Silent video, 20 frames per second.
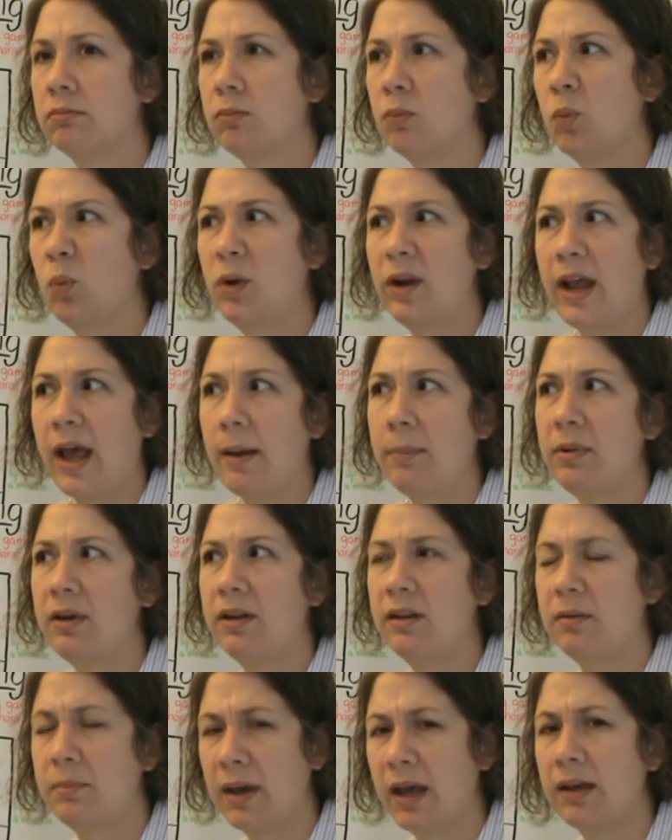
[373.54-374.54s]
What happened
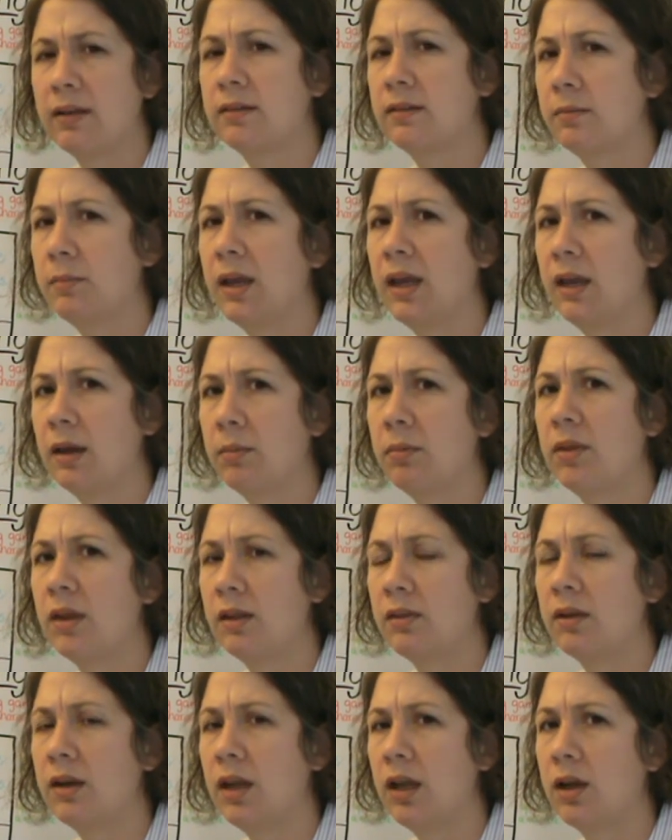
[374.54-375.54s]
in the past to make him
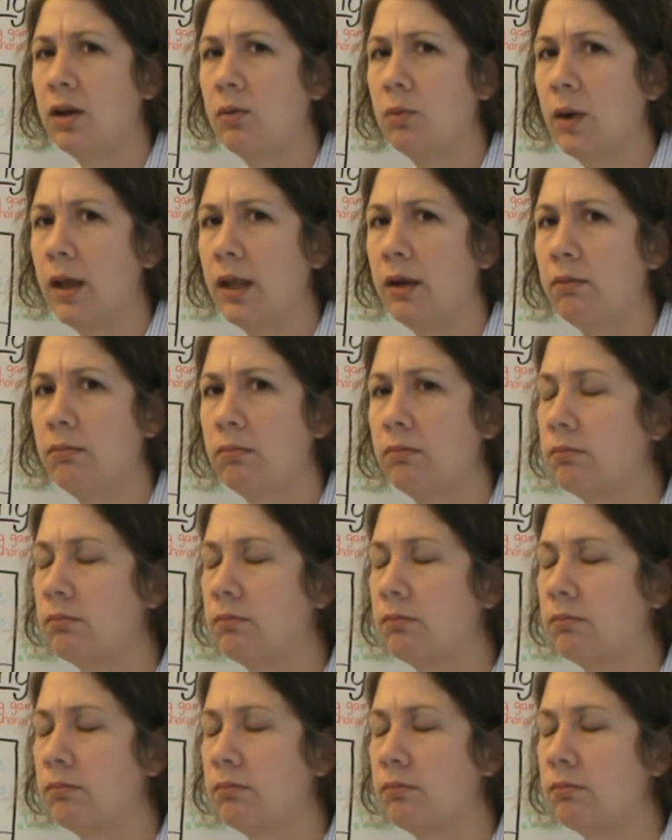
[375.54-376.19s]
think that he could win?